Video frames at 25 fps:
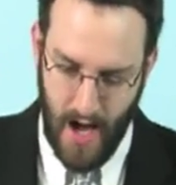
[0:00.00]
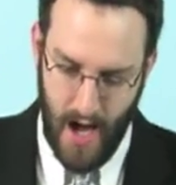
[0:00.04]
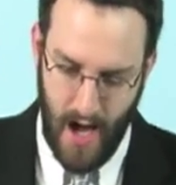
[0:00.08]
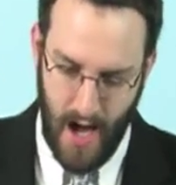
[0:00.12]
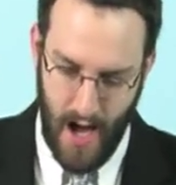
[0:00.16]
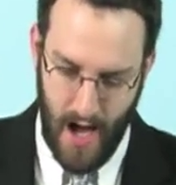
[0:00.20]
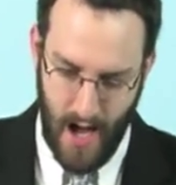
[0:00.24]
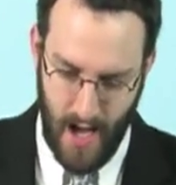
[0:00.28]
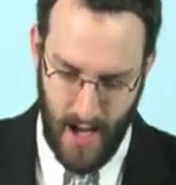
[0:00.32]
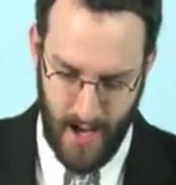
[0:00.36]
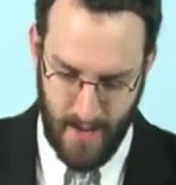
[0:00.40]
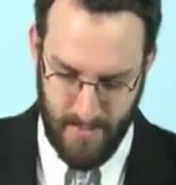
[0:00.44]

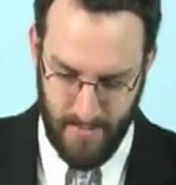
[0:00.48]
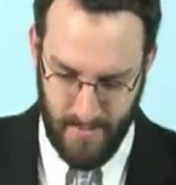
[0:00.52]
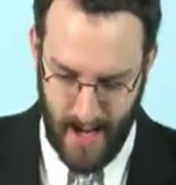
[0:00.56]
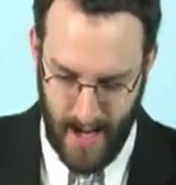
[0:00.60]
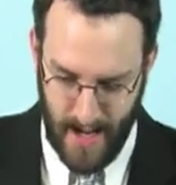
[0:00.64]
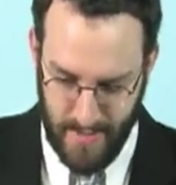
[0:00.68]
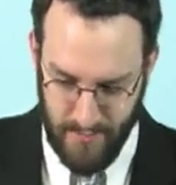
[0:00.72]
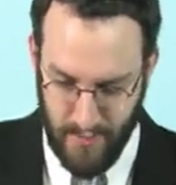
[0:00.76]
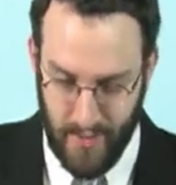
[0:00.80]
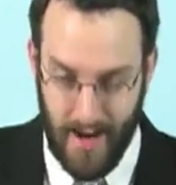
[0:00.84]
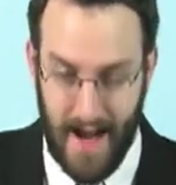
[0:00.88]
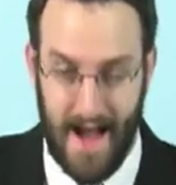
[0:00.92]

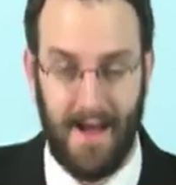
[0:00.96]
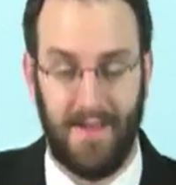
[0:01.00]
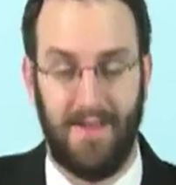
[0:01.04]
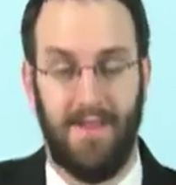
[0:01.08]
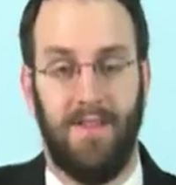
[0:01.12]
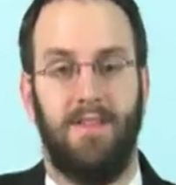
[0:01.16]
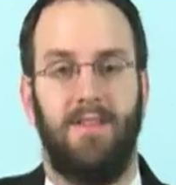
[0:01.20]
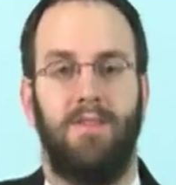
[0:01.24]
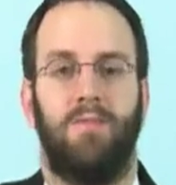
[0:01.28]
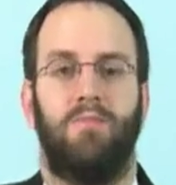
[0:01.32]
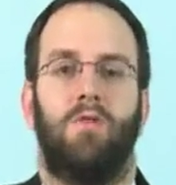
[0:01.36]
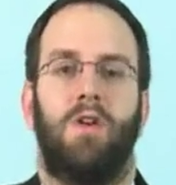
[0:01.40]
I
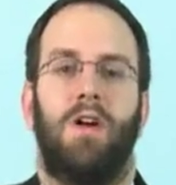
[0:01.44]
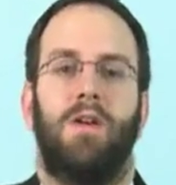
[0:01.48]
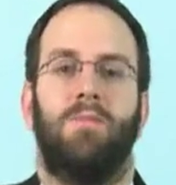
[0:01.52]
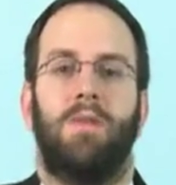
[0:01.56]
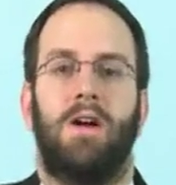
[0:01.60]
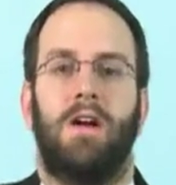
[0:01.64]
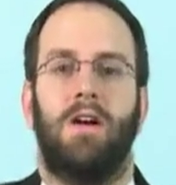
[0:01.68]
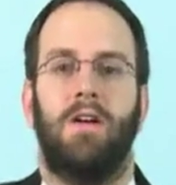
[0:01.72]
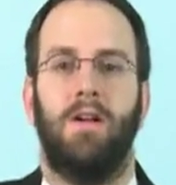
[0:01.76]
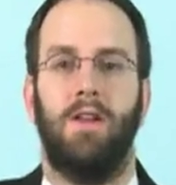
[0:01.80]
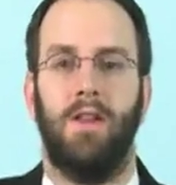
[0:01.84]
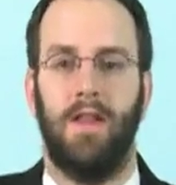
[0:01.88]
practice
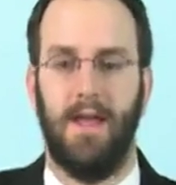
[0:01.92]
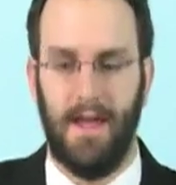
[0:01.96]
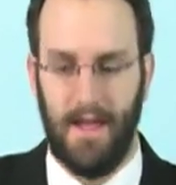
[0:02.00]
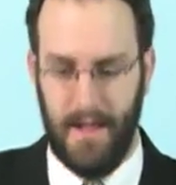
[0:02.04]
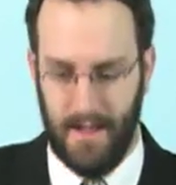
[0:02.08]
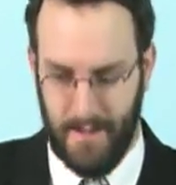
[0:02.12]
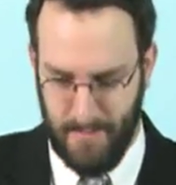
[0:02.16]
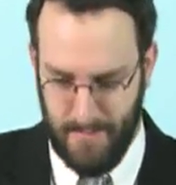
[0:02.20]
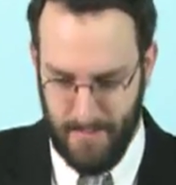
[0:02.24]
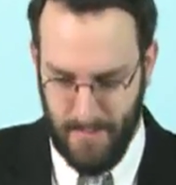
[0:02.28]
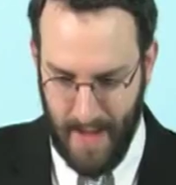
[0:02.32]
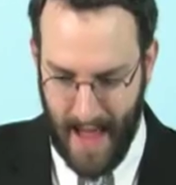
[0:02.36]

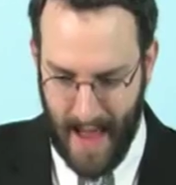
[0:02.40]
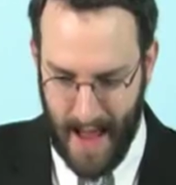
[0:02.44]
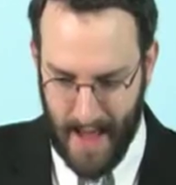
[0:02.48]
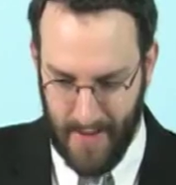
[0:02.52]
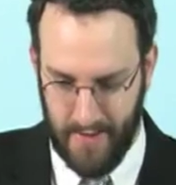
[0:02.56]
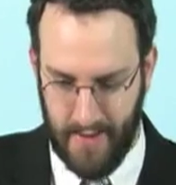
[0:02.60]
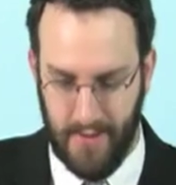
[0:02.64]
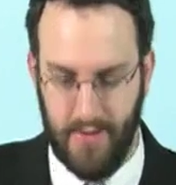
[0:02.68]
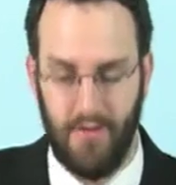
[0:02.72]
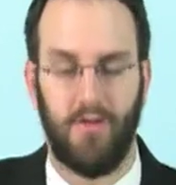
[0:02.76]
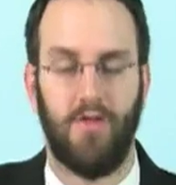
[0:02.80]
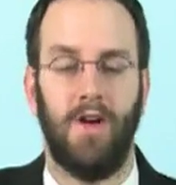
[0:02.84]
primarily
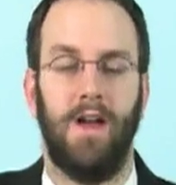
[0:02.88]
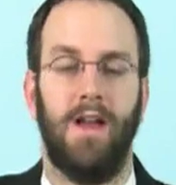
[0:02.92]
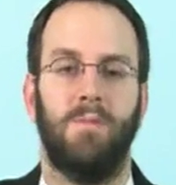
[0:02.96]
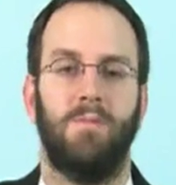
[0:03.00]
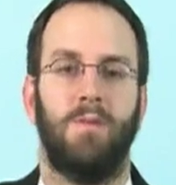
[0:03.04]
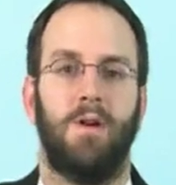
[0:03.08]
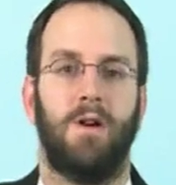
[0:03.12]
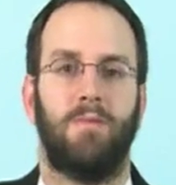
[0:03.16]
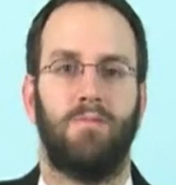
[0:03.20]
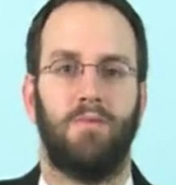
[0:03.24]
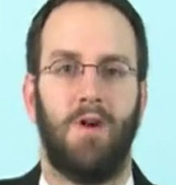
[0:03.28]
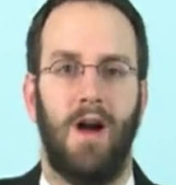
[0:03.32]
patent and
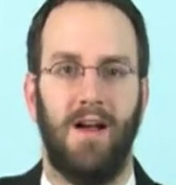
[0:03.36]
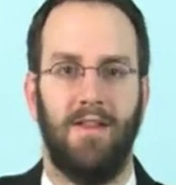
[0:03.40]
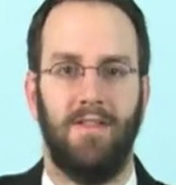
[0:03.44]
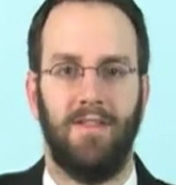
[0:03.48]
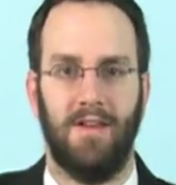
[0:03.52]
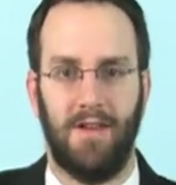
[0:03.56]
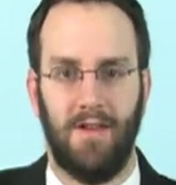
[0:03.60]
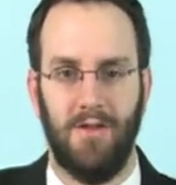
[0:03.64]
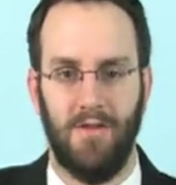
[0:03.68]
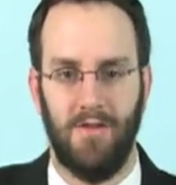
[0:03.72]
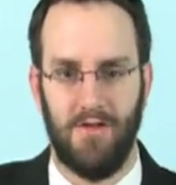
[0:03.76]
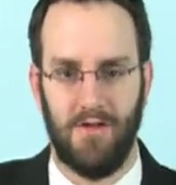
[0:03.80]
trademark
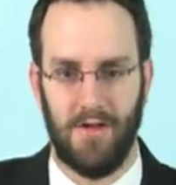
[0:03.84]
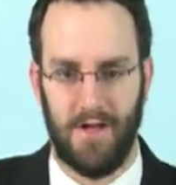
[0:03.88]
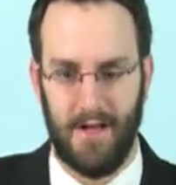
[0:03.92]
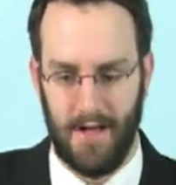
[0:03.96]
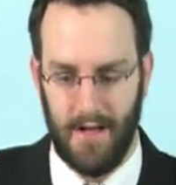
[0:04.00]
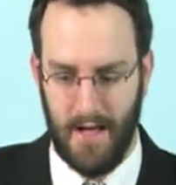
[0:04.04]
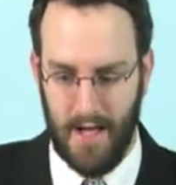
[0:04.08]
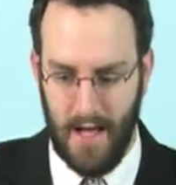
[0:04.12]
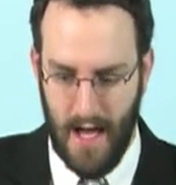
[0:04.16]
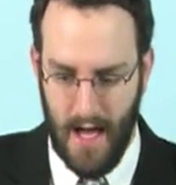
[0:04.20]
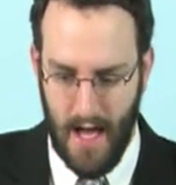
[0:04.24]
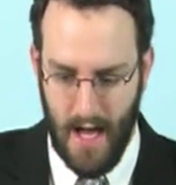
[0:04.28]

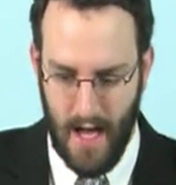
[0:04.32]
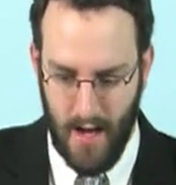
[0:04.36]
prosecution,